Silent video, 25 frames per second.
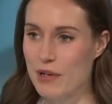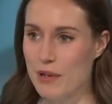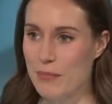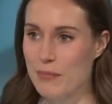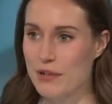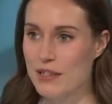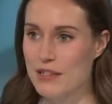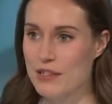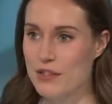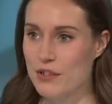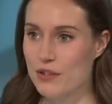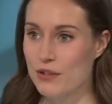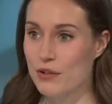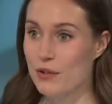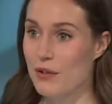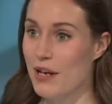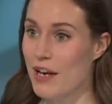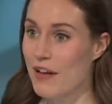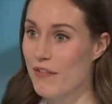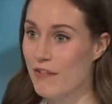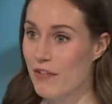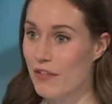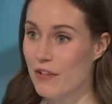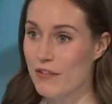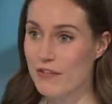Prime Minister to
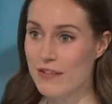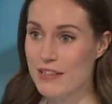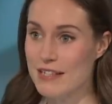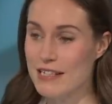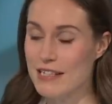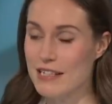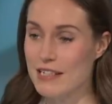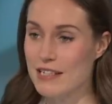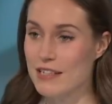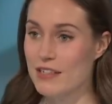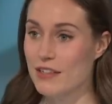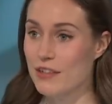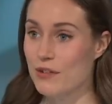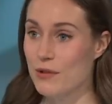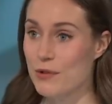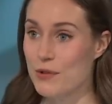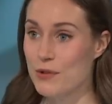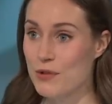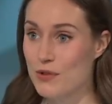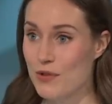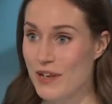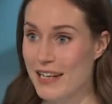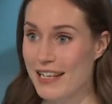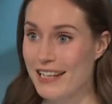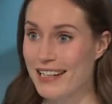ever visit
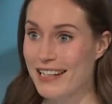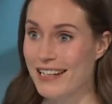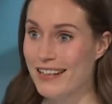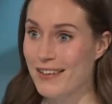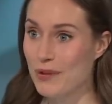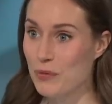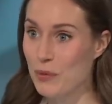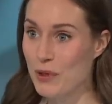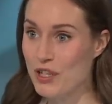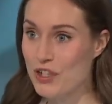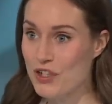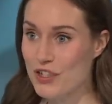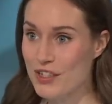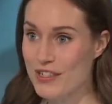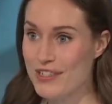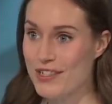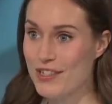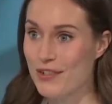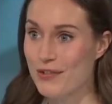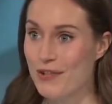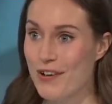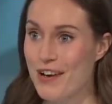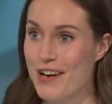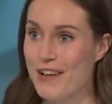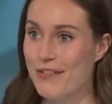Australia, and we just
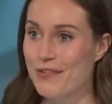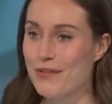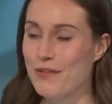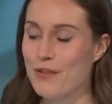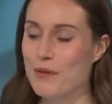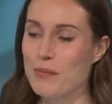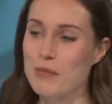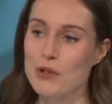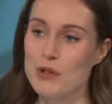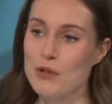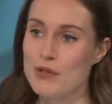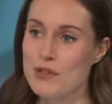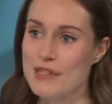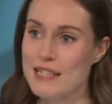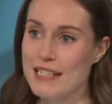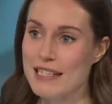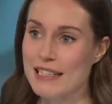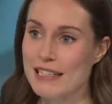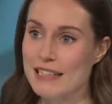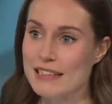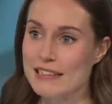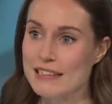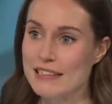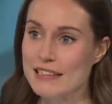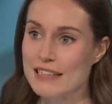arrived from New
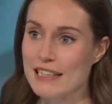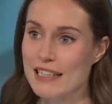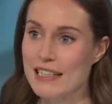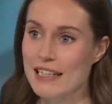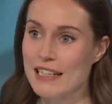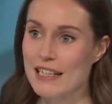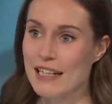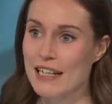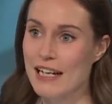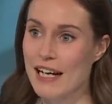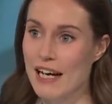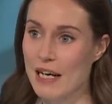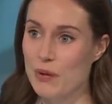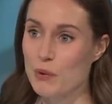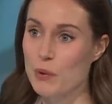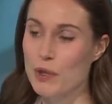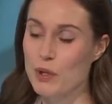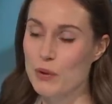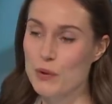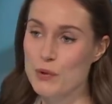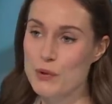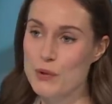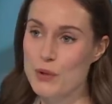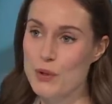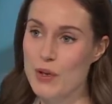Zealand, and we
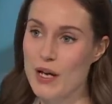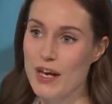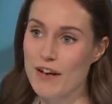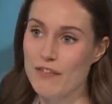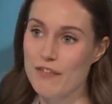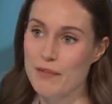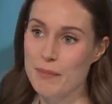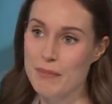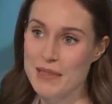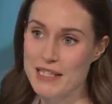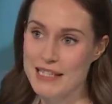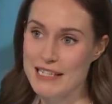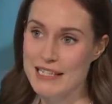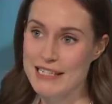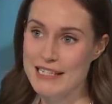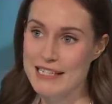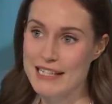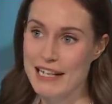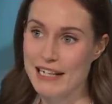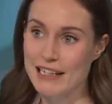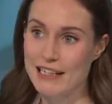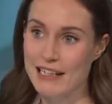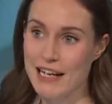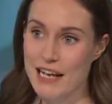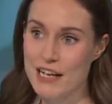also have a business
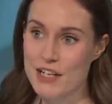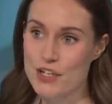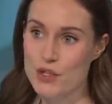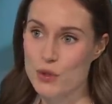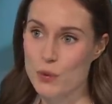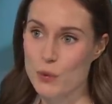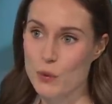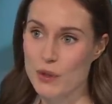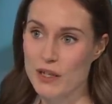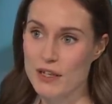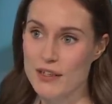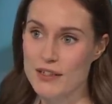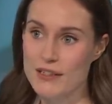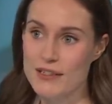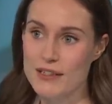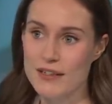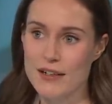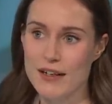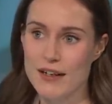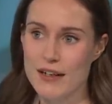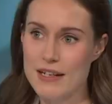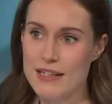delegation with us.